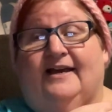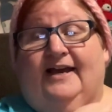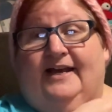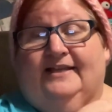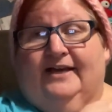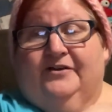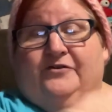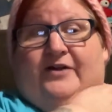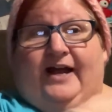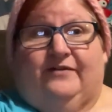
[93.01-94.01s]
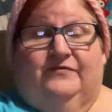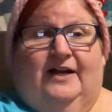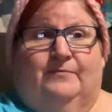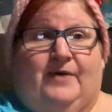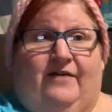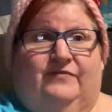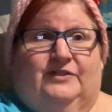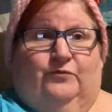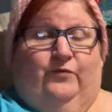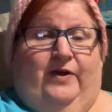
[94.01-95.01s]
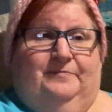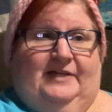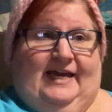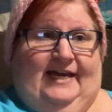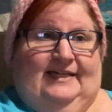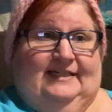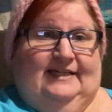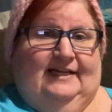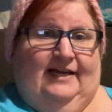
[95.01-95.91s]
in the other half that I'm having to replicate.